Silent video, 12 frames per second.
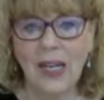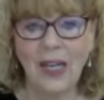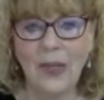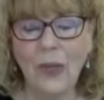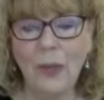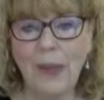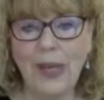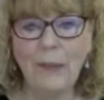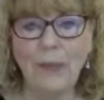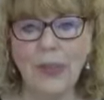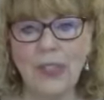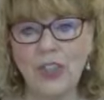a new
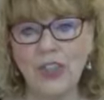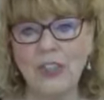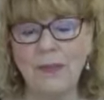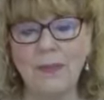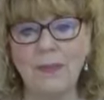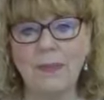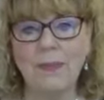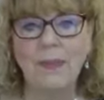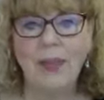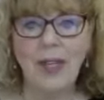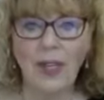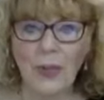paintbrush,
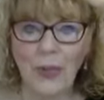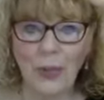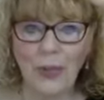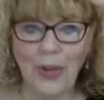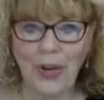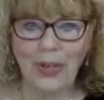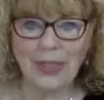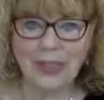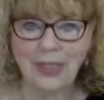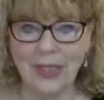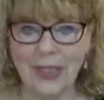a new thought,